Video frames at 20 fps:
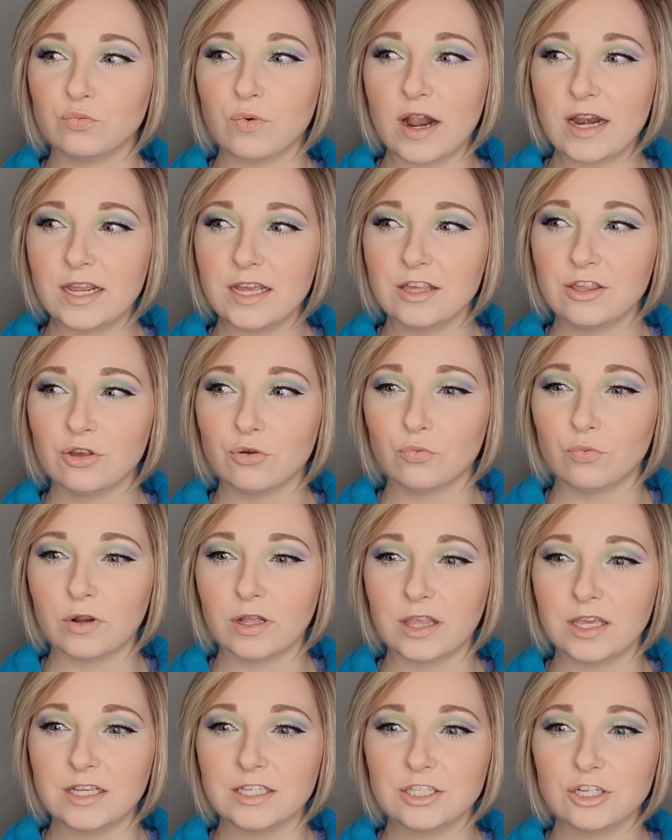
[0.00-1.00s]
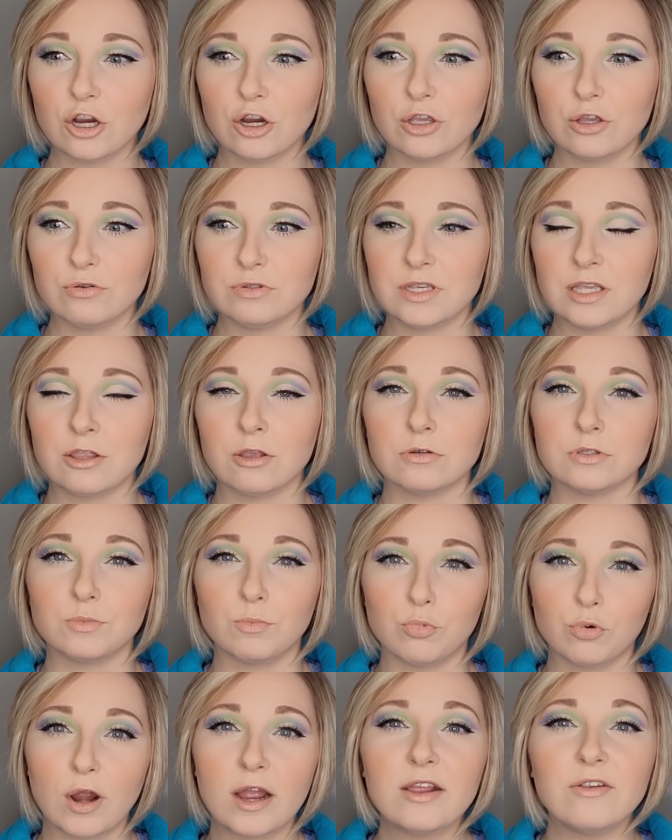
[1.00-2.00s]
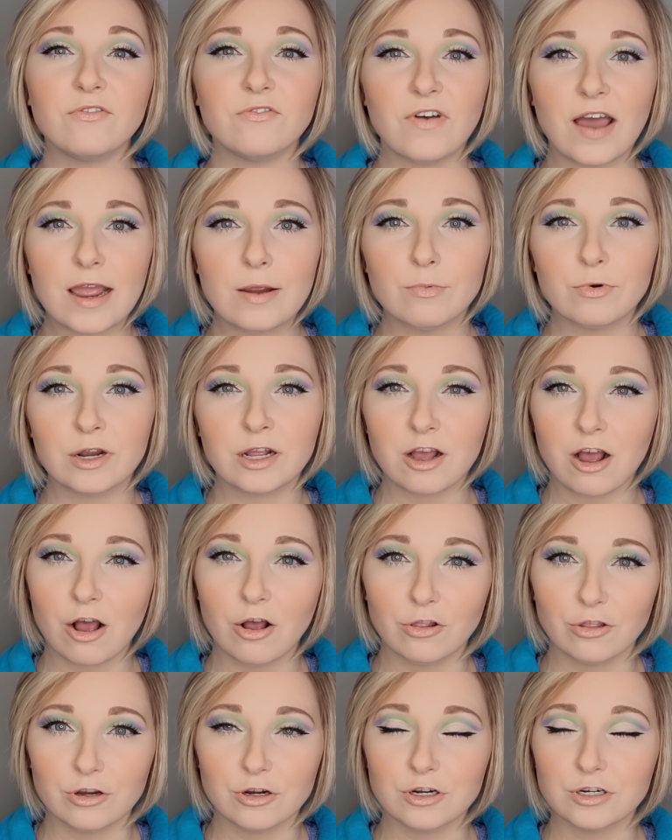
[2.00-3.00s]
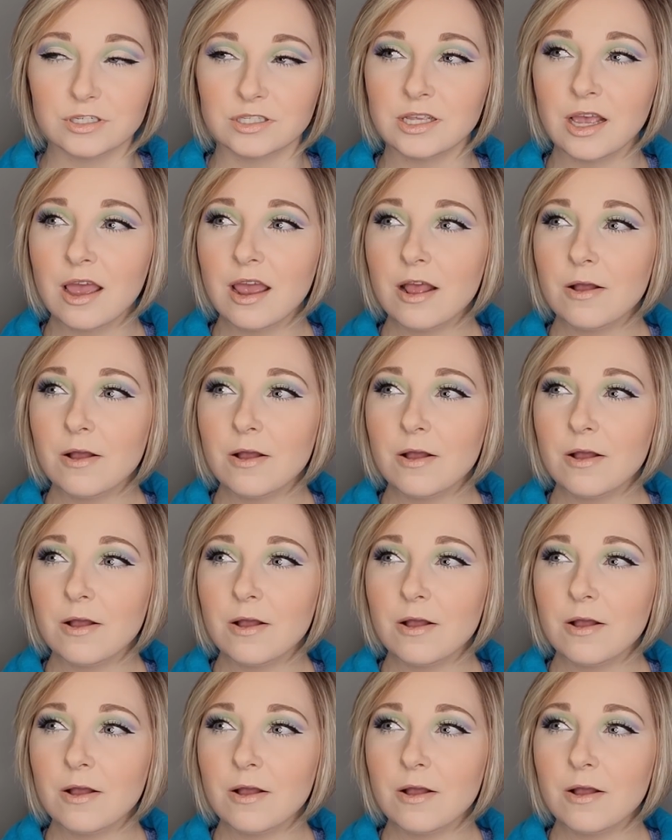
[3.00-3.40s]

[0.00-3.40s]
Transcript: ready to really start using those bright, vibrant colors,